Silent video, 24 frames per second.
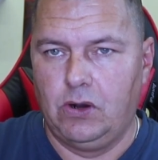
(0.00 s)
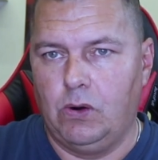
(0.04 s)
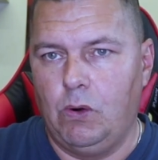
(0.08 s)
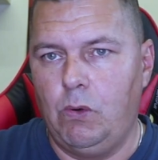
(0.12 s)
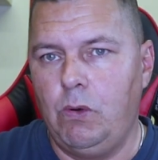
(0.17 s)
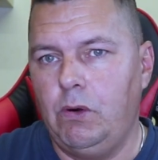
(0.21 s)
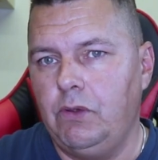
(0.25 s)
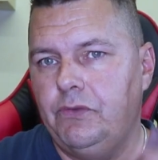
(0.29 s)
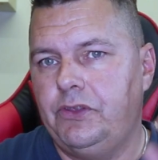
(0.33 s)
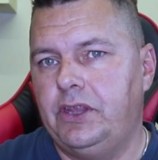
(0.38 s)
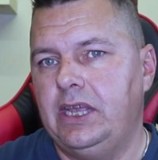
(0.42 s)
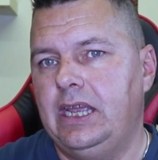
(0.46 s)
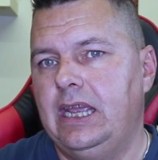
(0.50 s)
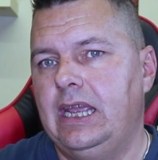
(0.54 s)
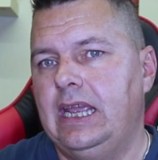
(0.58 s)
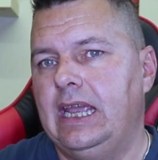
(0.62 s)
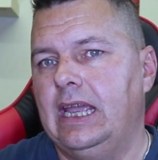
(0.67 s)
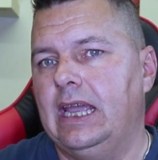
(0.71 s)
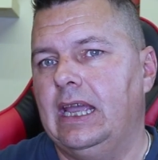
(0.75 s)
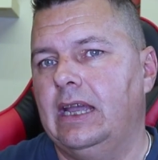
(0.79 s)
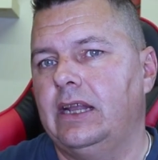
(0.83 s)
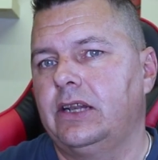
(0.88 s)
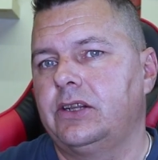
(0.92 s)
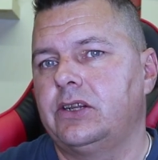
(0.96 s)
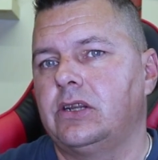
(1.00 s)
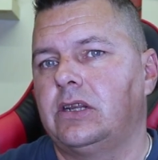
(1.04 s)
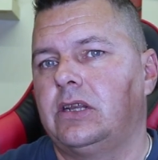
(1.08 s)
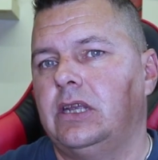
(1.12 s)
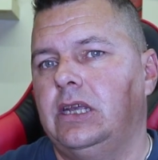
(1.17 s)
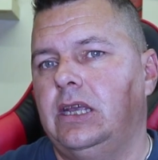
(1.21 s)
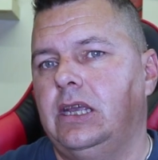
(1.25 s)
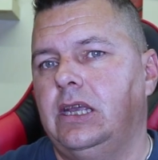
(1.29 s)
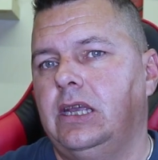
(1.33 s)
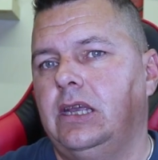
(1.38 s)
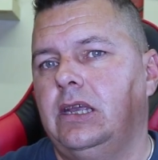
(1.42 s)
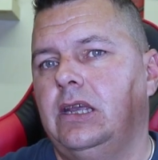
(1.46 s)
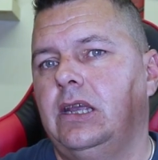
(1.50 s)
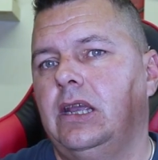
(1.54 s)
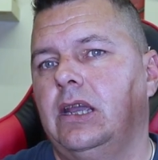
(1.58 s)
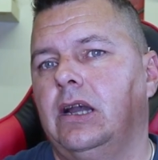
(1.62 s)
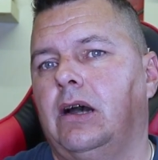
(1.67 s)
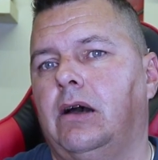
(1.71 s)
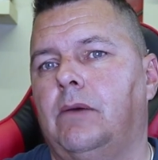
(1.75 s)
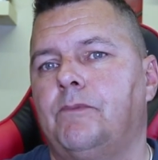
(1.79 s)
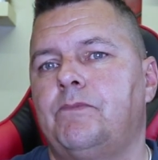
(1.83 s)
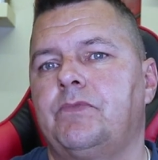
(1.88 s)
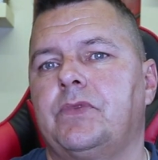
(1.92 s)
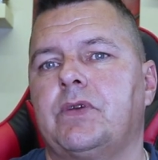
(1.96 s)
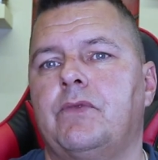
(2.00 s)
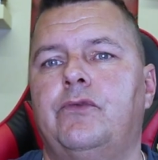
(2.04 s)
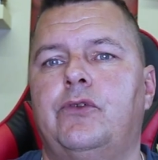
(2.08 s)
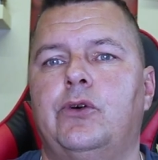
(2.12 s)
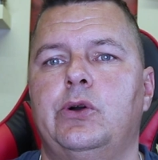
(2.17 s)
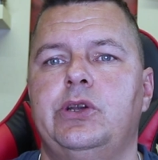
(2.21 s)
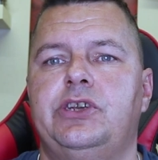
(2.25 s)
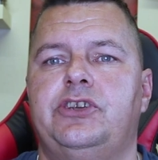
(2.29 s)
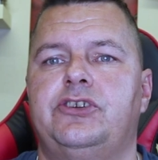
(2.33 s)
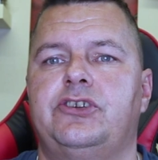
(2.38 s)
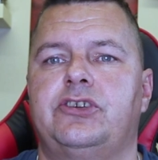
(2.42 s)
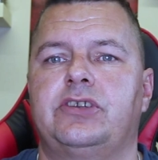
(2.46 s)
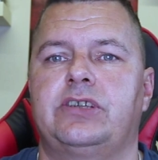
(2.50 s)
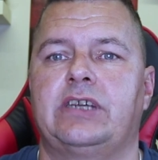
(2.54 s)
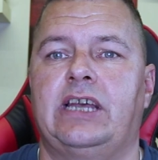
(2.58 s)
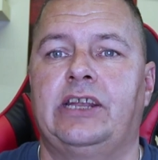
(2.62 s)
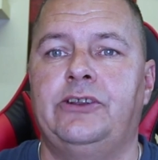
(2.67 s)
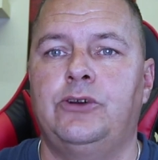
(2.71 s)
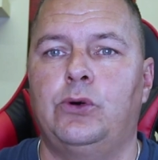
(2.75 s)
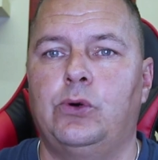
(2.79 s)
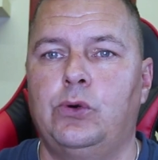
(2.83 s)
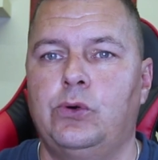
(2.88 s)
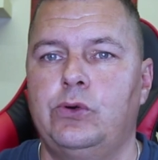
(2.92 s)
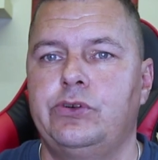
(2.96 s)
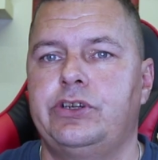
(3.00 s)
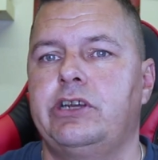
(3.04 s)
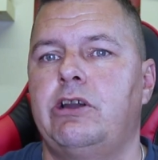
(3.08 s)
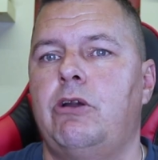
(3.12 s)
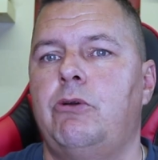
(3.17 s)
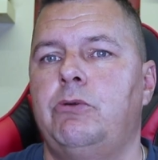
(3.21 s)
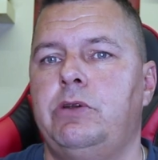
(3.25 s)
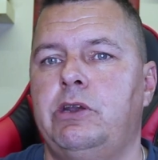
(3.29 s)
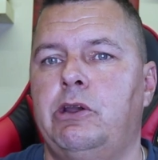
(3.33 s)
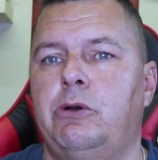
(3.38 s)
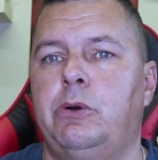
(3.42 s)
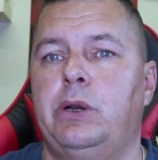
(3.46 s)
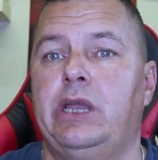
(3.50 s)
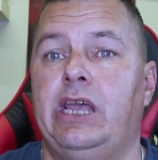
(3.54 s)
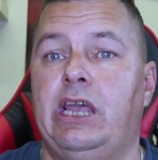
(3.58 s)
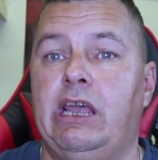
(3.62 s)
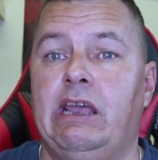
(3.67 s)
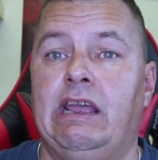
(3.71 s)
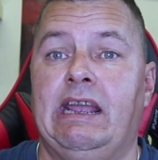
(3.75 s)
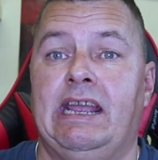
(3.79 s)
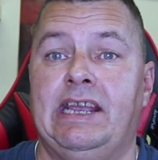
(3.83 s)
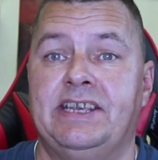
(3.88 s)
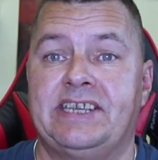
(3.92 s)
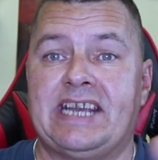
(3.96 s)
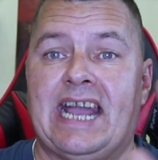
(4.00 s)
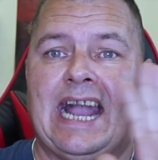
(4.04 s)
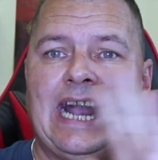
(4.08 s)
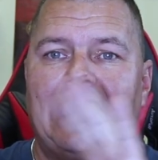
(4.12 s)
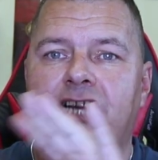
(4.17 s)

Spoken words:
All of the voice and audio you'll hear is